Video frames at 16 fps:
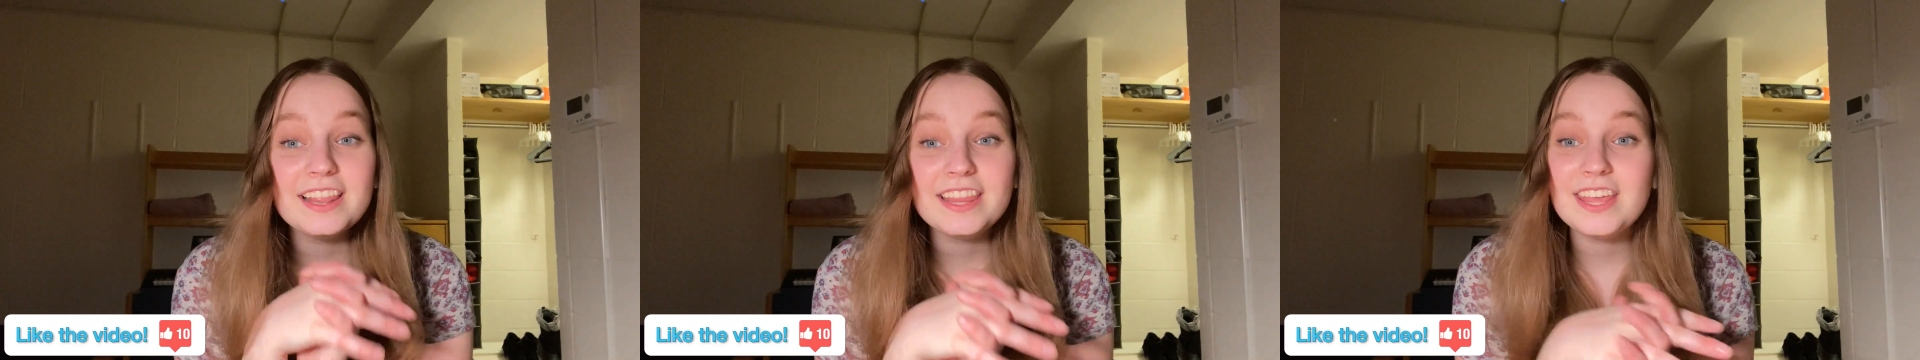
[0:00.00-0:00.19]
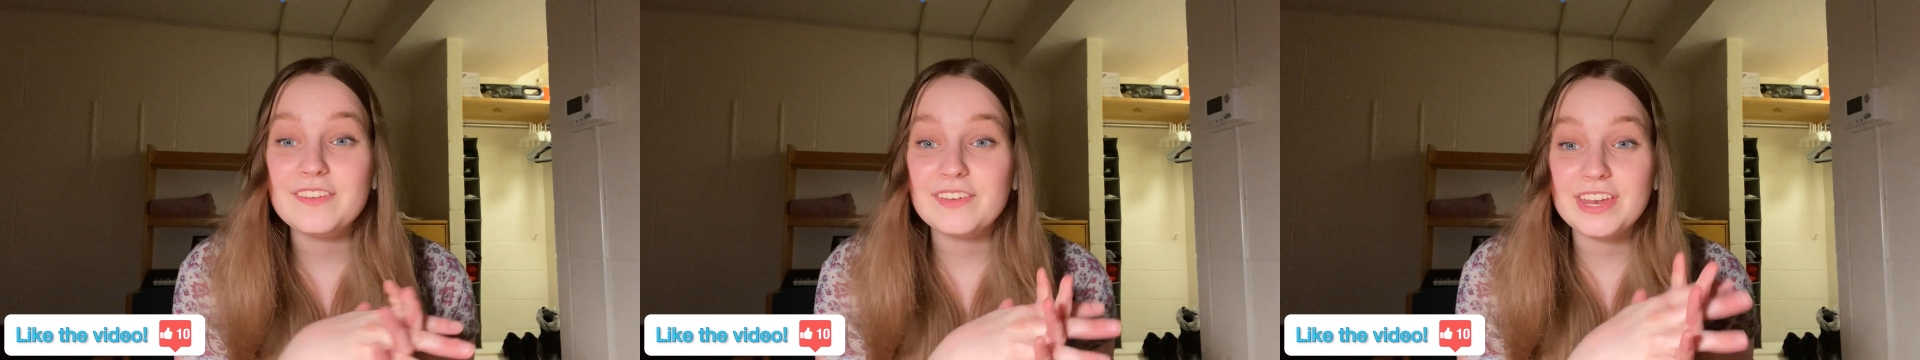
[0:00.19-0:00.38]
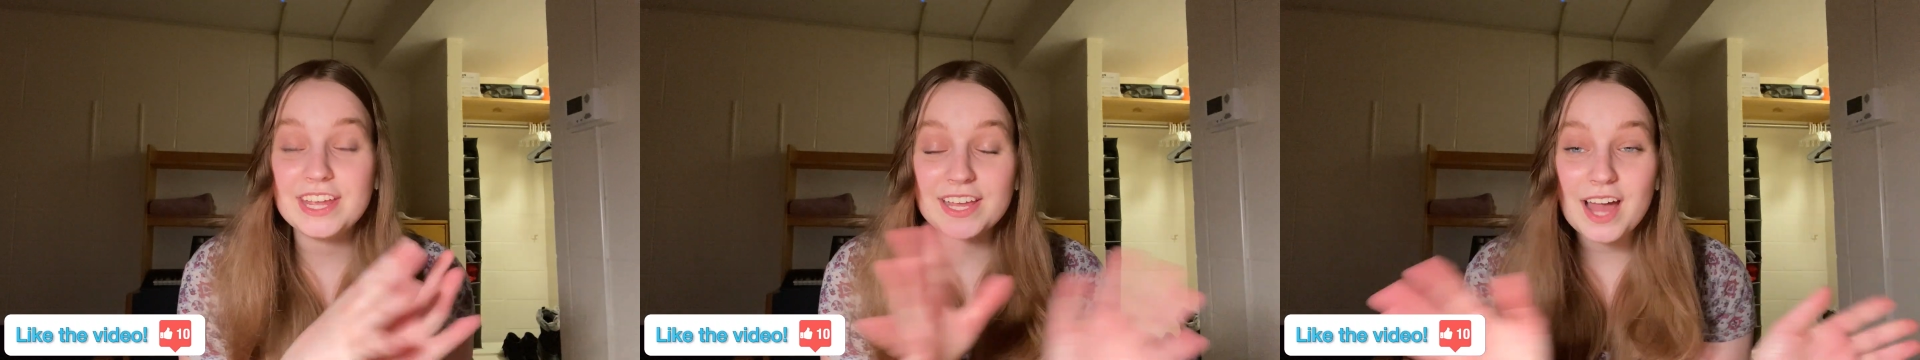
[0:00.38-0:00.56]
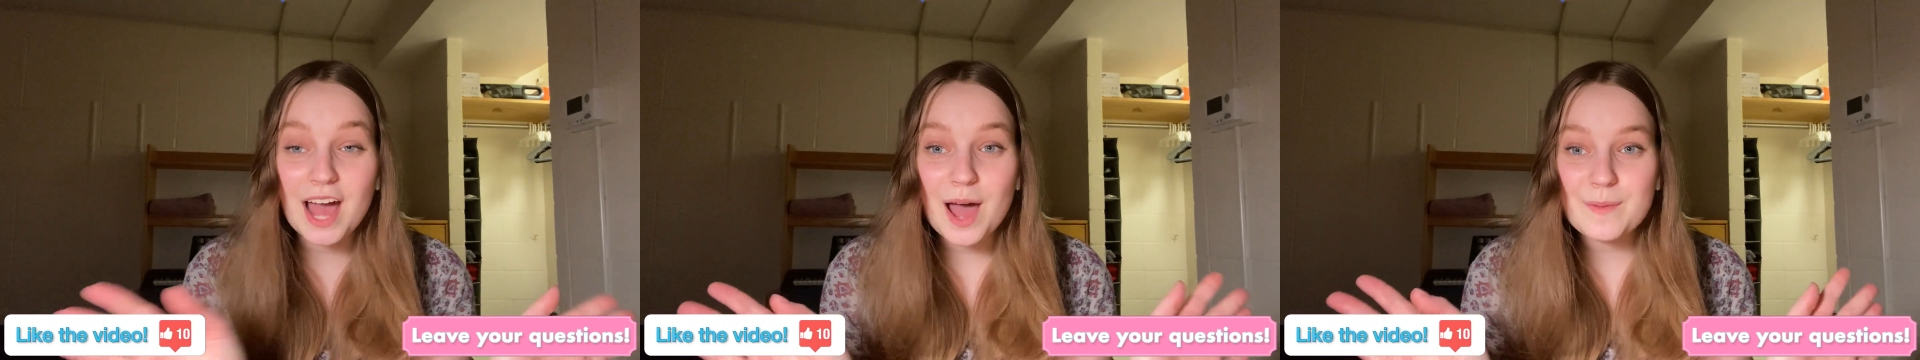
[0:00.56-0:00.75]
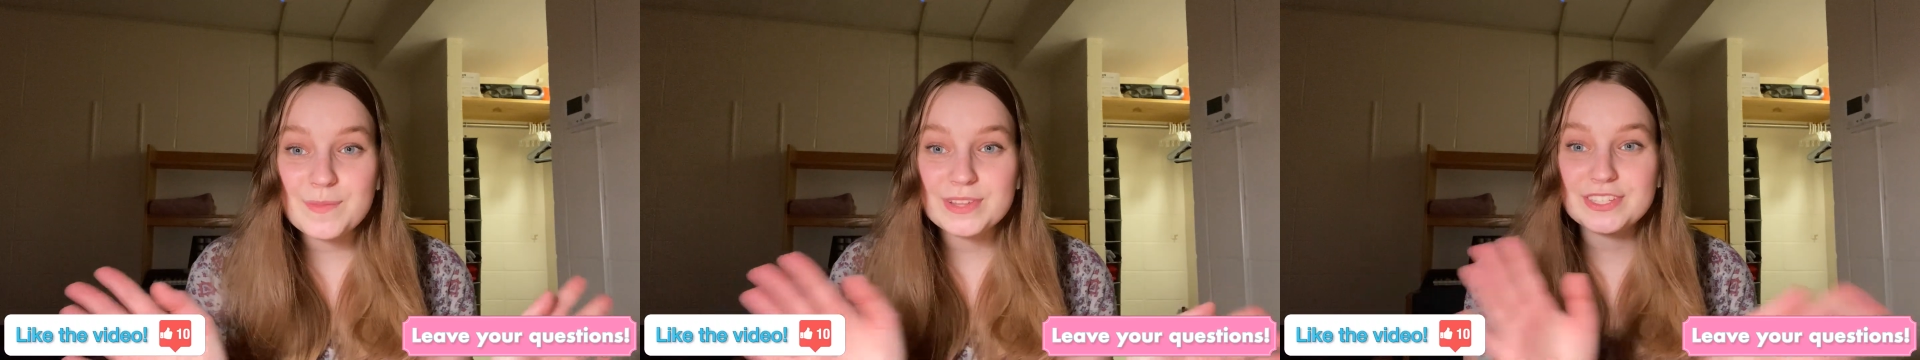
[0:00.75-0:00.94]
leave any
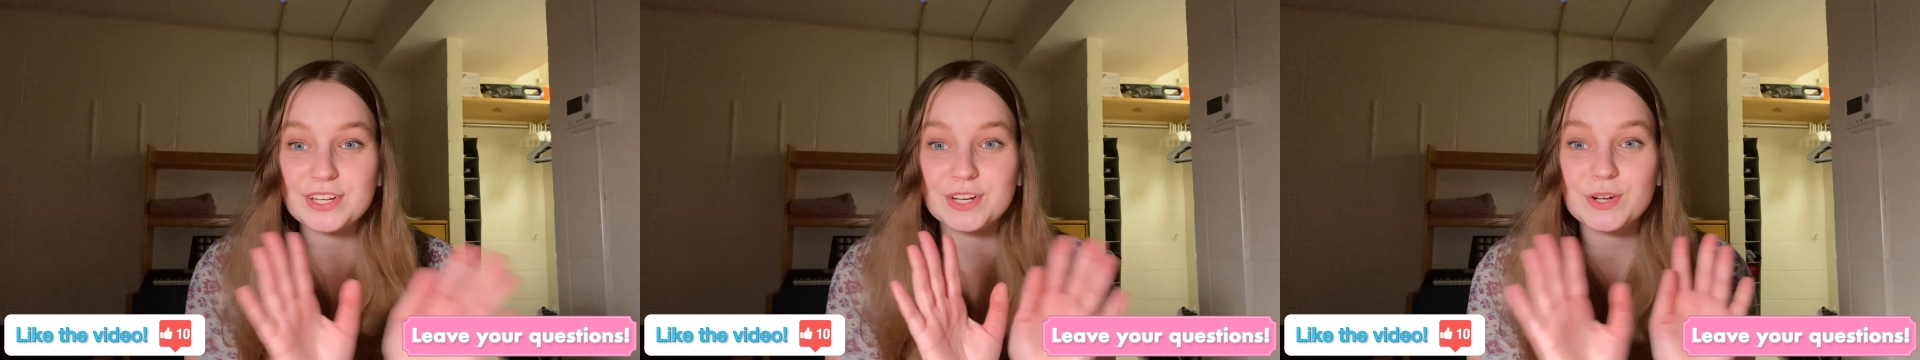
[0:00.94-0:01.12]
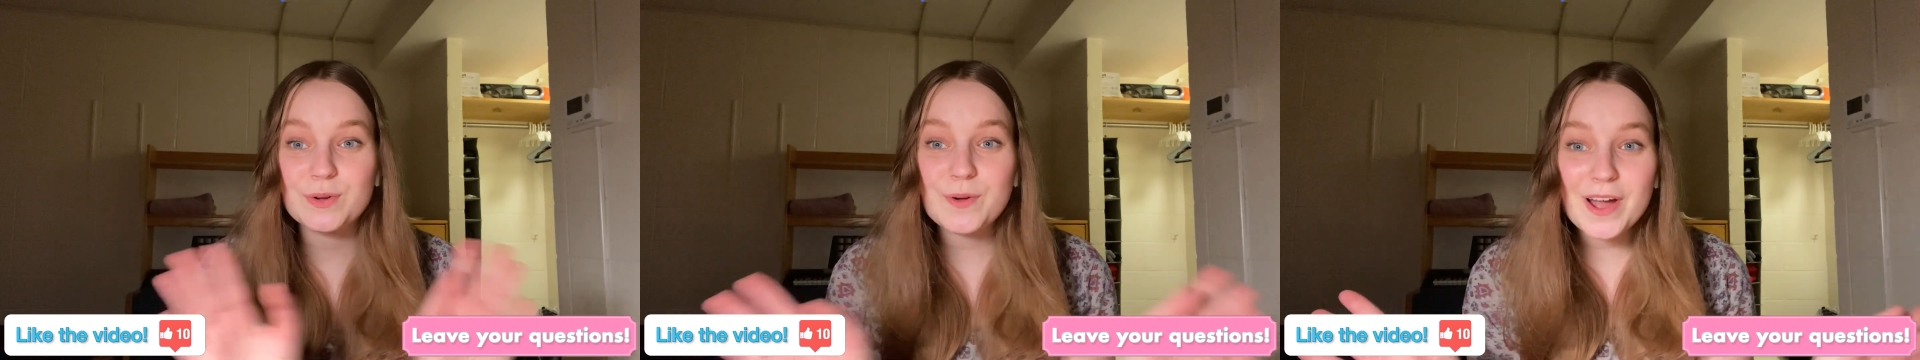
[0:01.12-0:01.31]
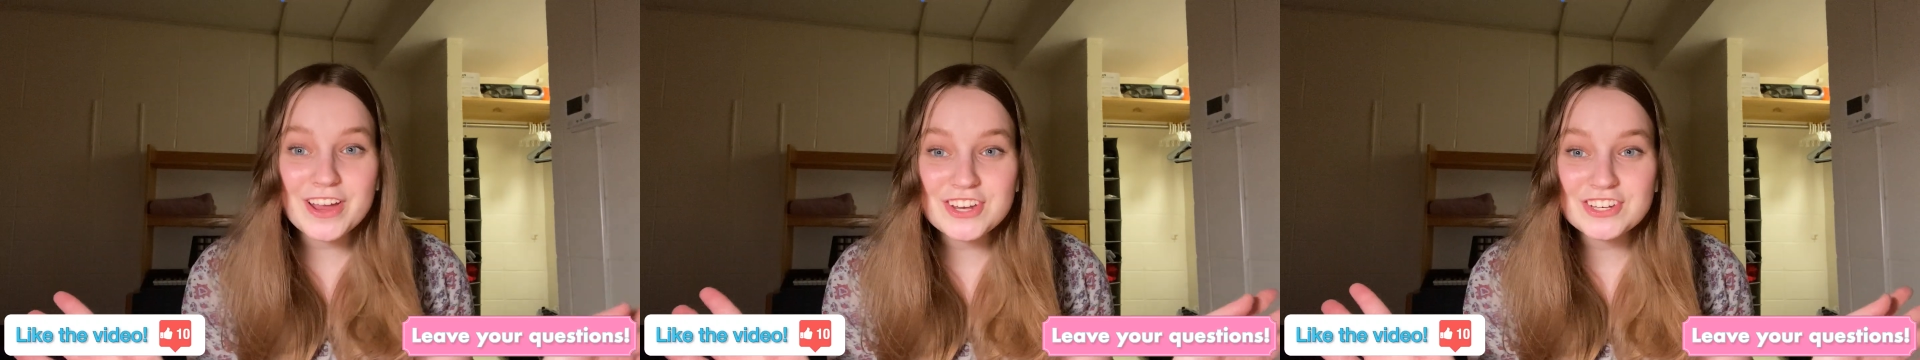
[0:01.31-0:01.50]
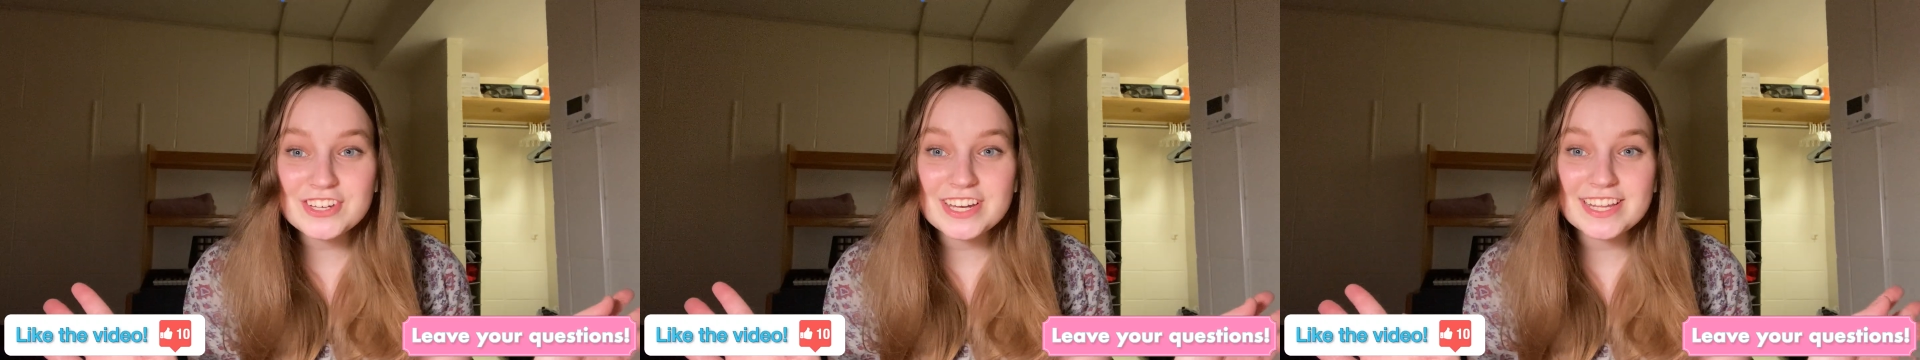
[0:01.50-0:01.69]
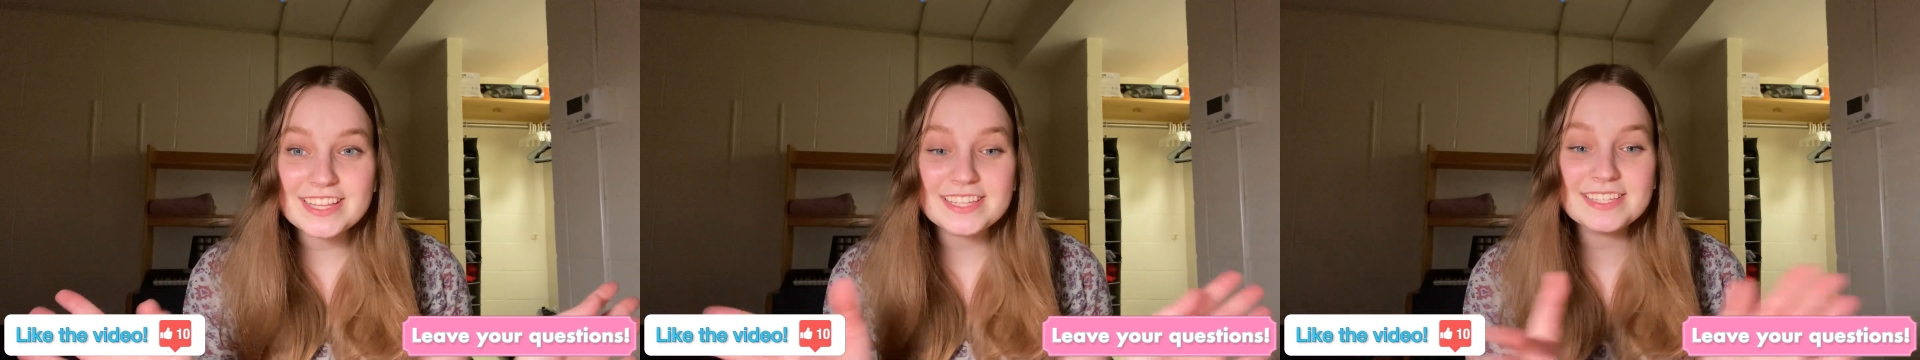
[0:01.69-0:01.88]
comments or
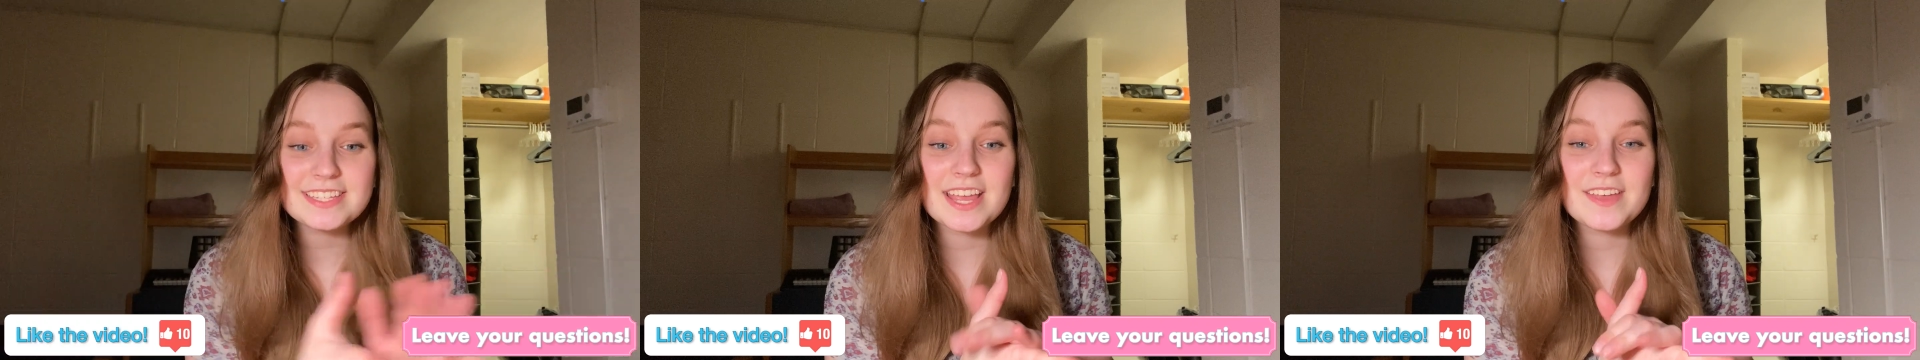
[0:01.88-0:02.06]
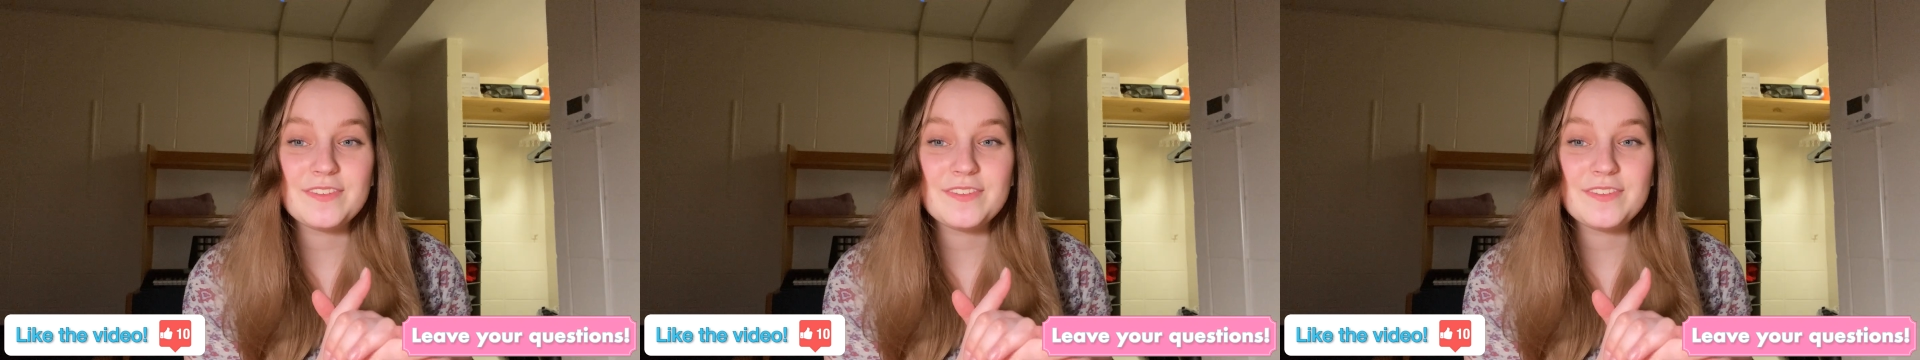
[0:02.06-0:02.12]
questions.